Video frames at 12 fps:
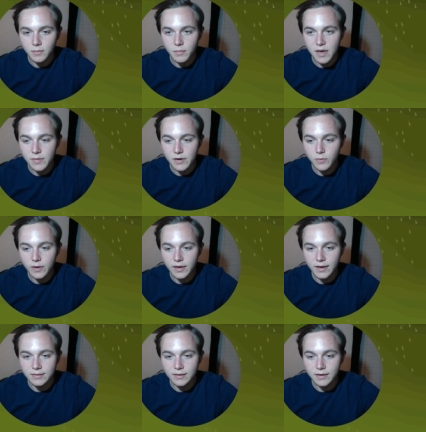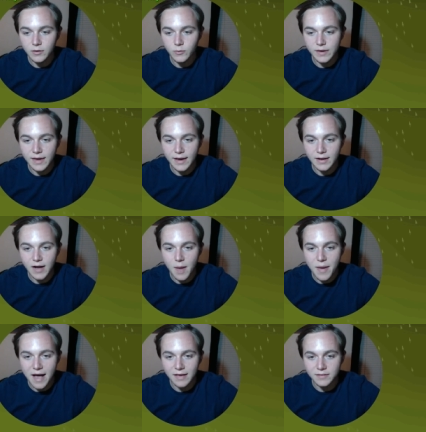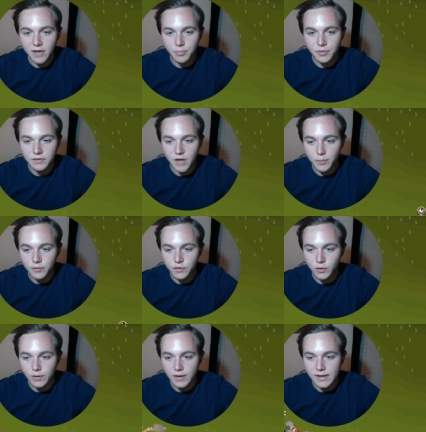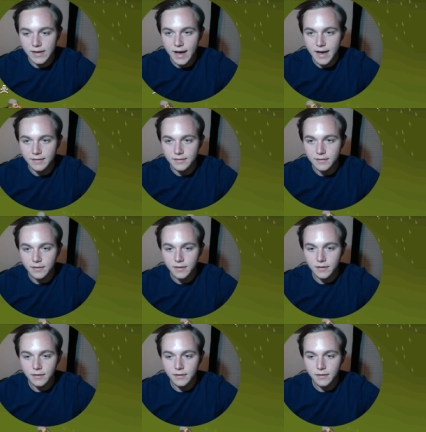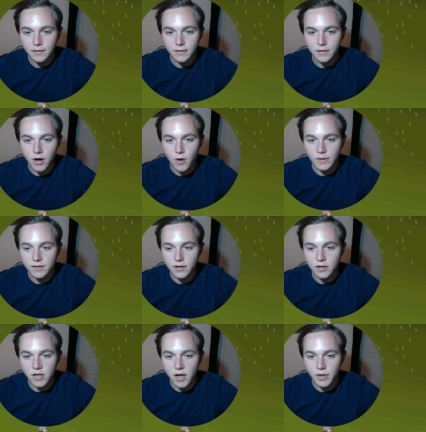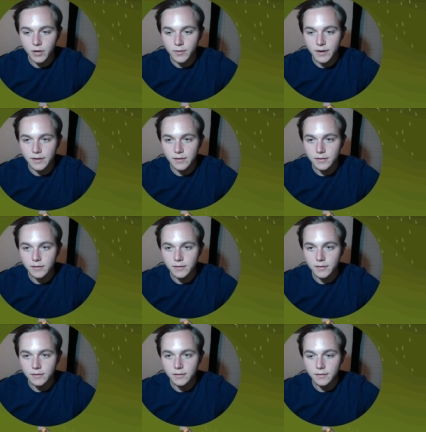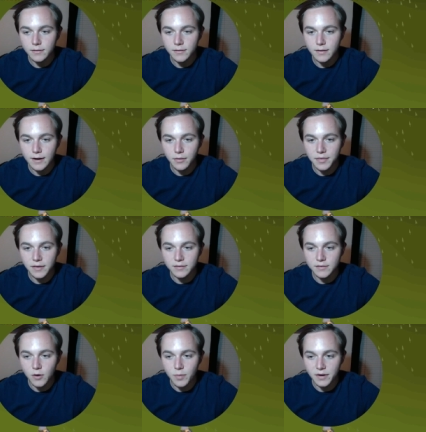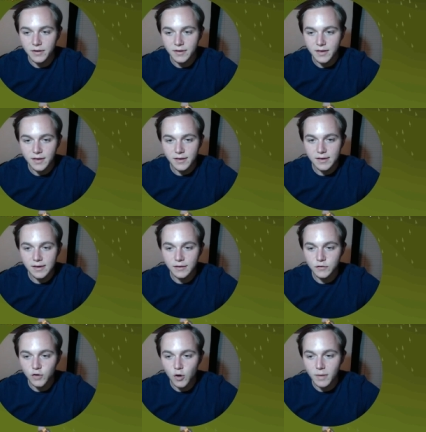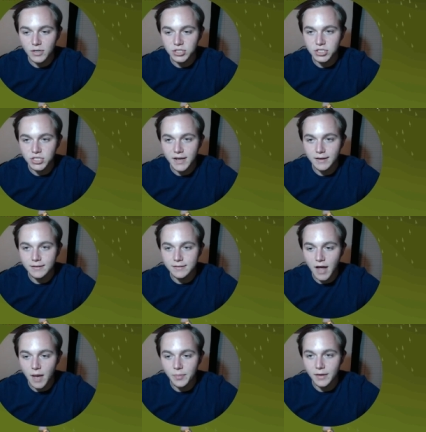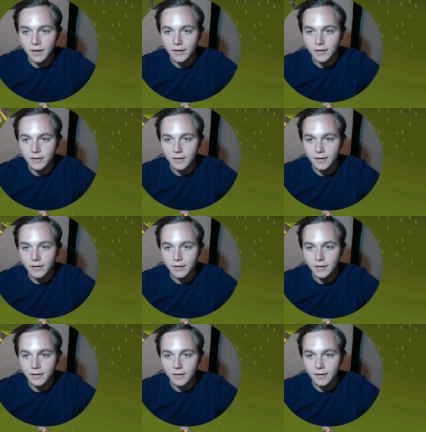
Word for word: Maybe we can get the kill. We cannot pass up this opportunity, guys. Oh, he's going to claw me already? I don't think so, buddy. He has so much shit. Stop it.